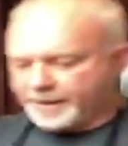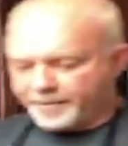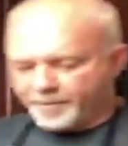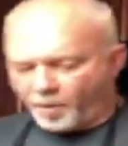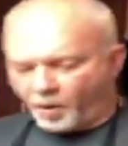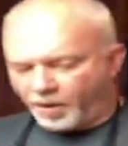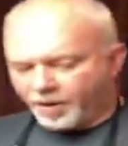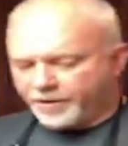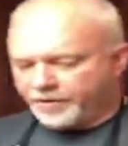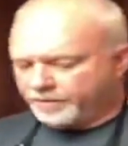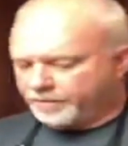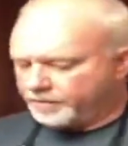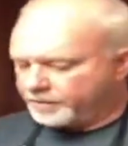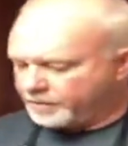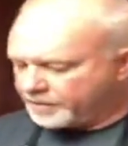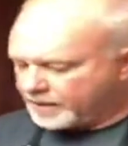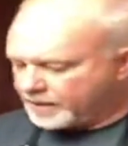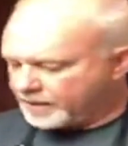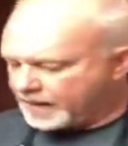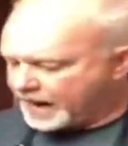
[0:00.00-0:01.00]
Important,
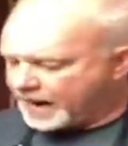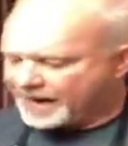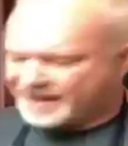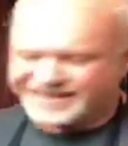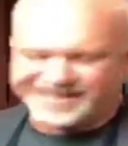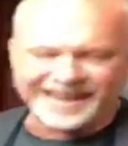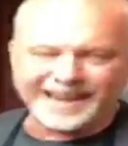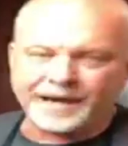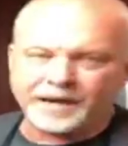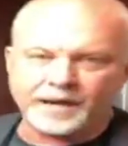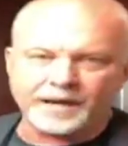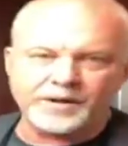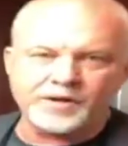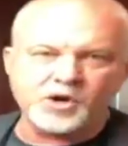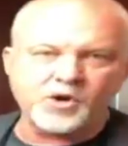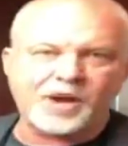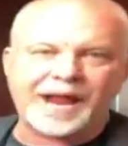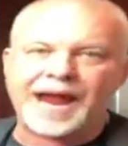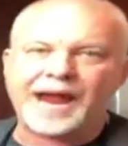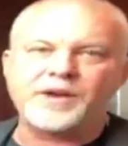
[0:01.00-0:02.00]
I think. You
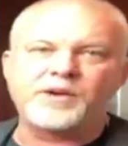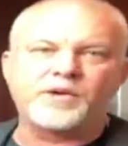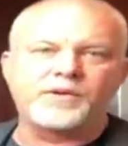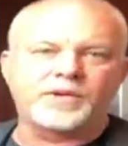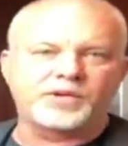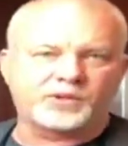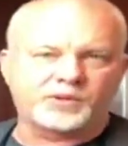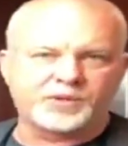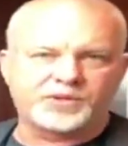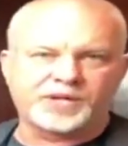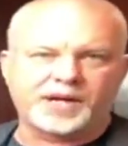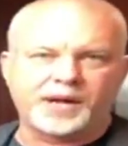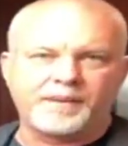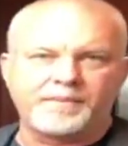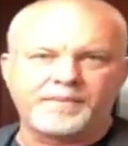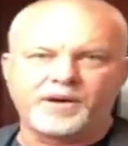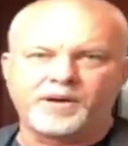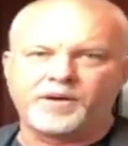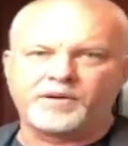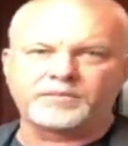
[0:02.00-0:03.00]
can do this with skim
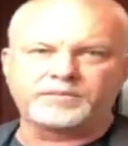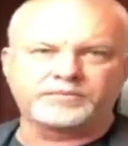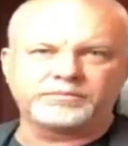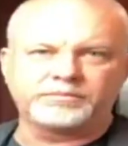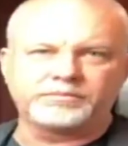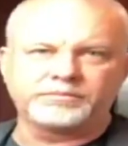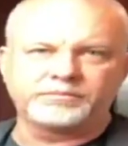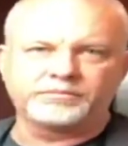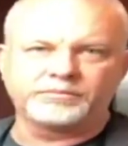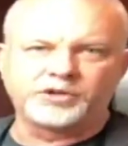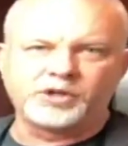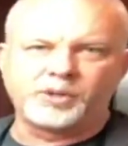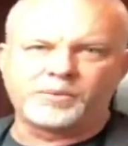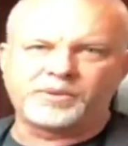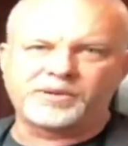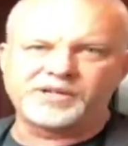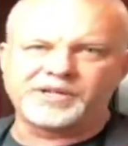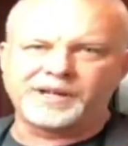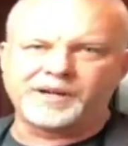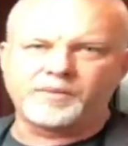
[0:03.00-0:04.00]
milk,
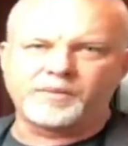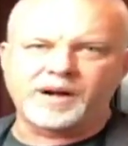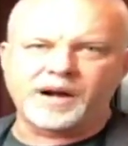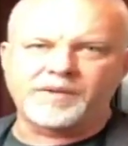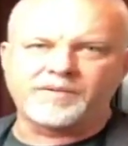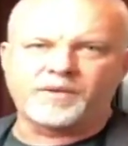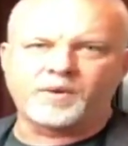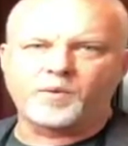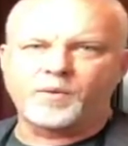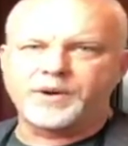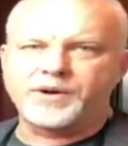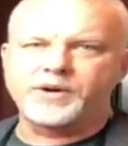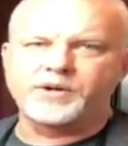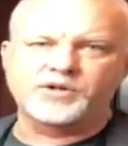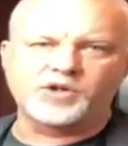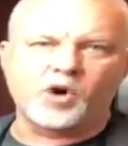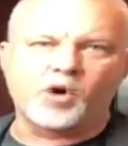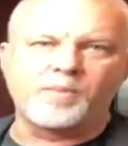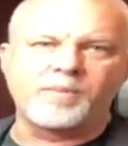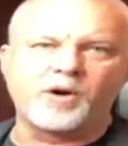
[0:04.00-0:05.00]
2%, whatever. We
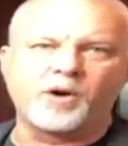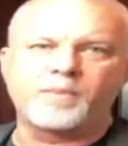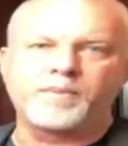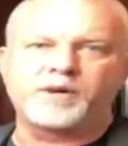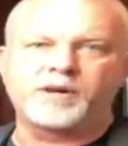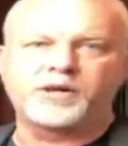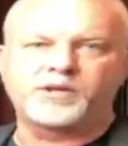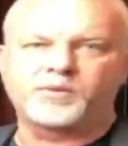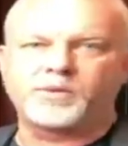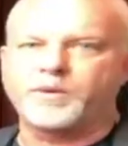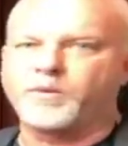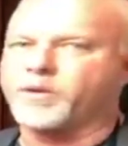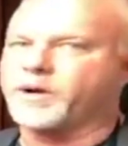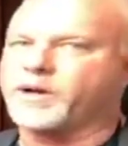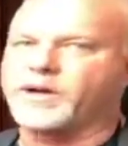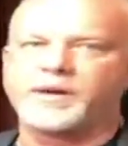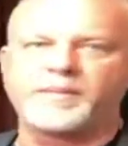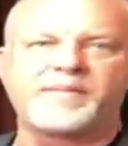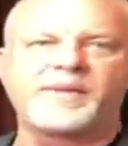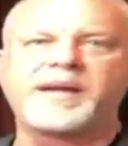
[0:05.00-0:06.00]
use whole milk because we
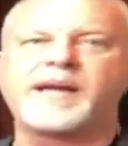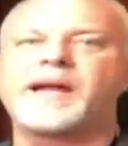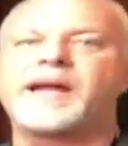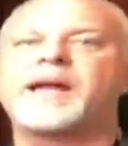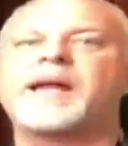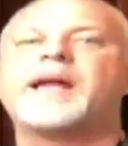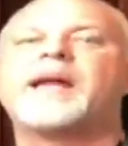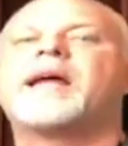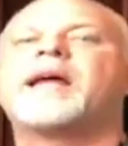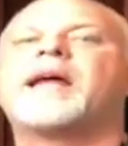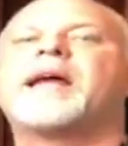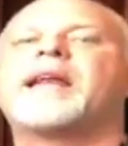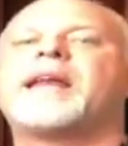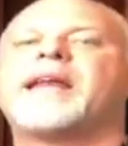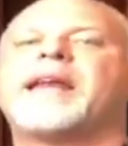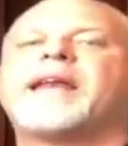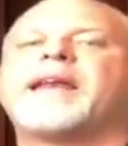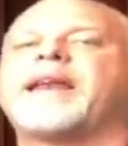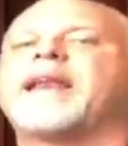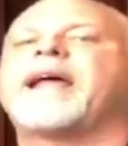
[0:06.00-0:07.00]
want it to be
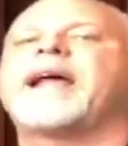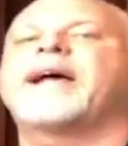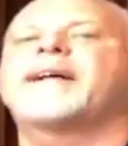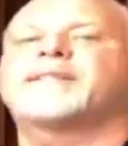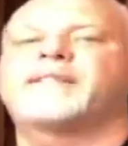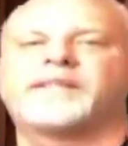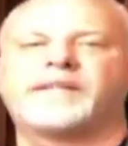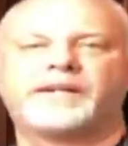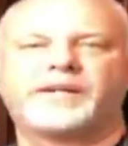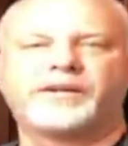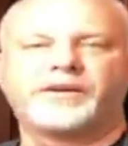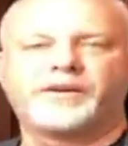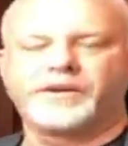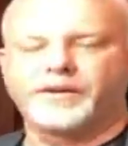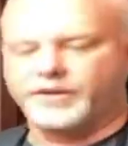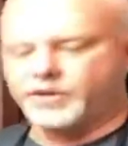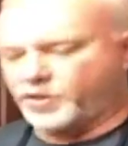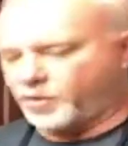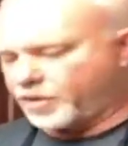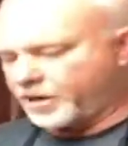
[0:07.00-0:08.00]
nasty
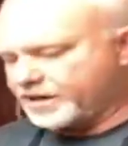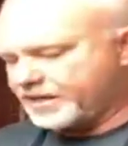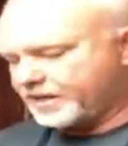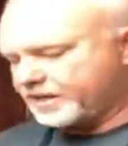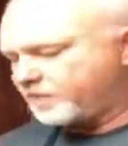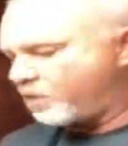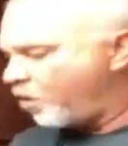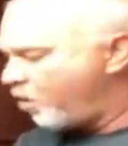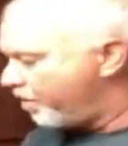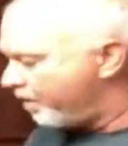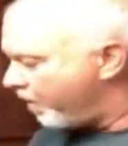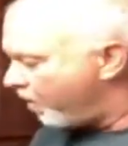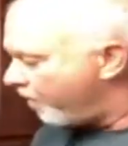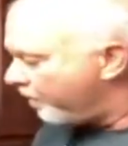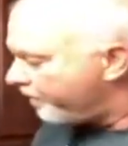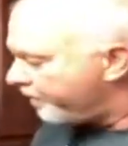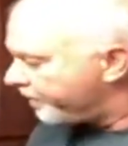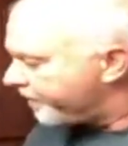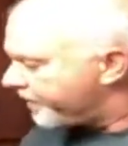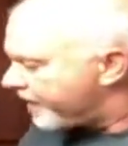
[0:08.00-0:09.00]
good. So we're going to take some whole
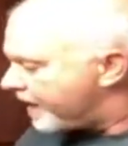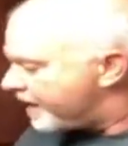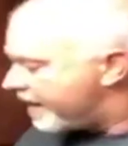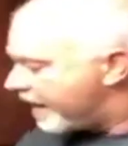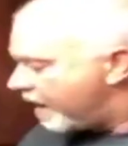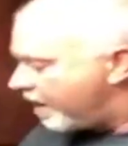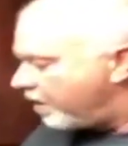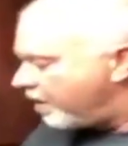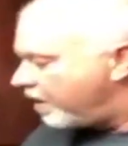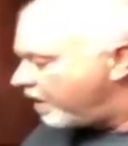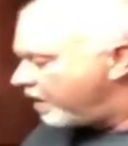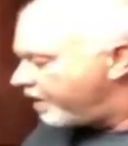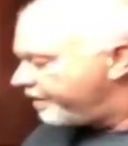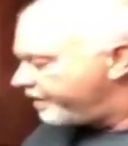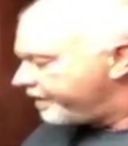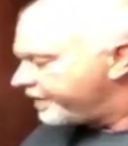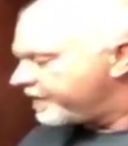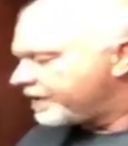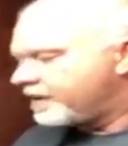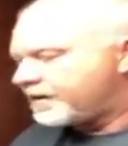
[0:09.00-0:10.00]
milk. Now,
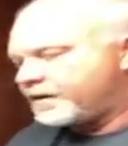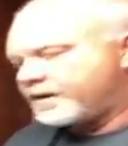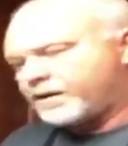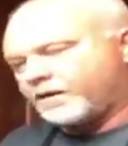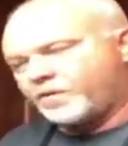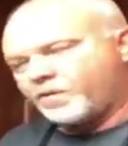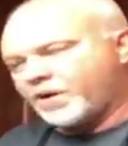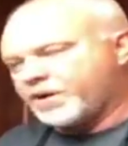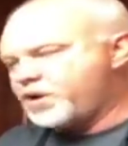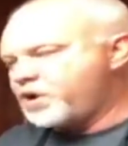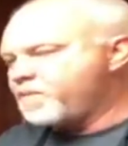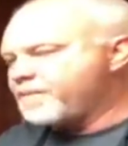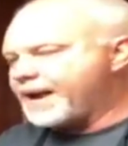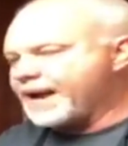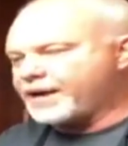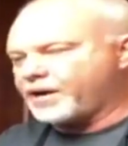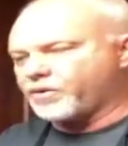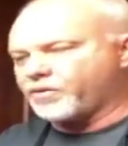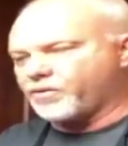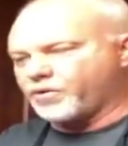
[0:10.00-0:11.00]
when you
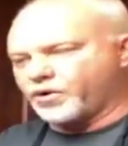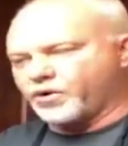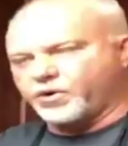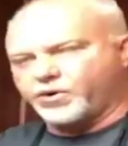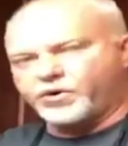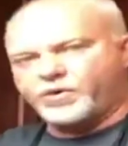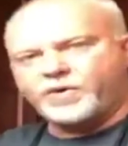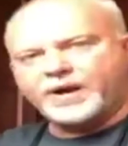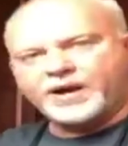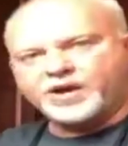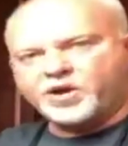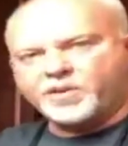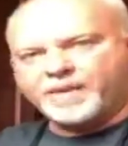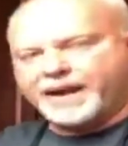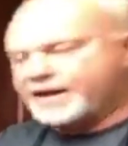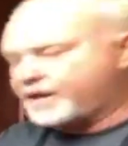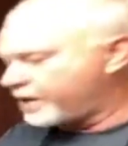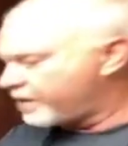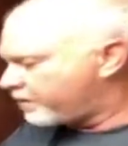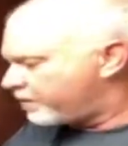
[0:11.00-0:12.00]
make a roux and you
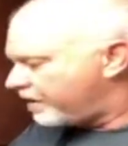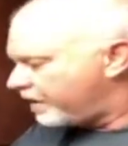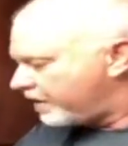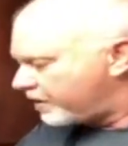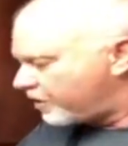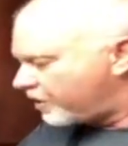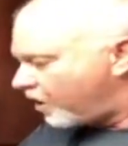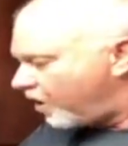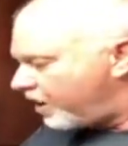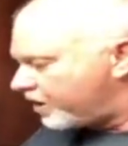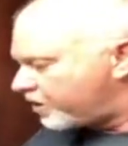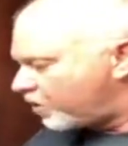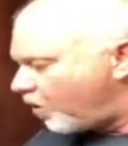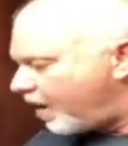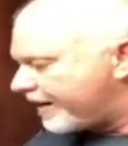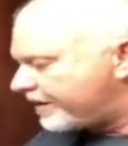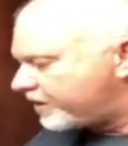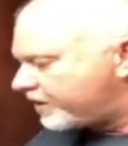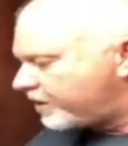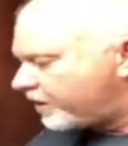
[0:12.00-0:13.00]
make a sauce, a
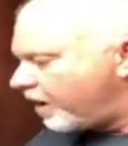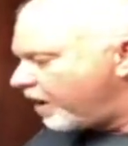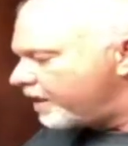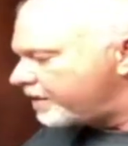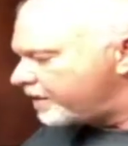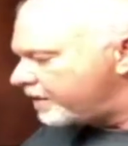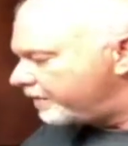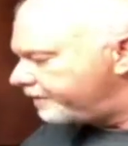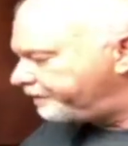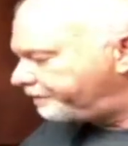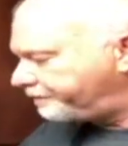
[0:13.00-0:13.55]
white sauce,